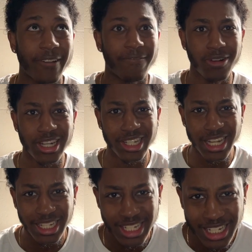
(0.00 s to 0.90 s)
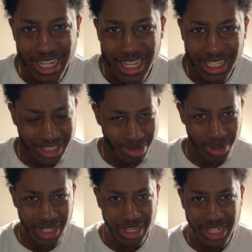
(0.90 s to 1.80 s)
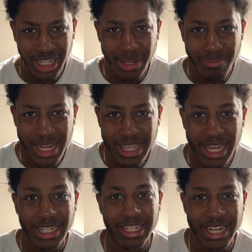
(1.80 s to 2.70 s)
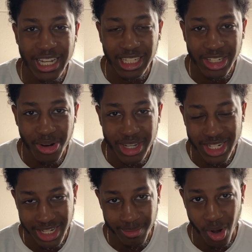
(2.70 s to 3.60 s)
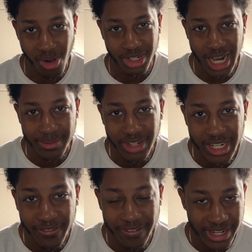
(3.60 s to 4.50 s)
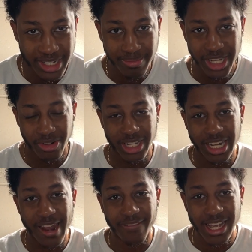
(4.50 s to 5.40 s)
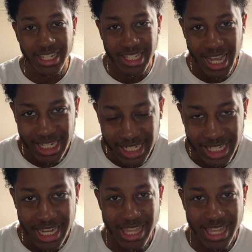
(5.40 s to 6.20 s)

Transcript: 46? So you're telling me that Nikola Jokic is some all-time great defender based on his advanced stats?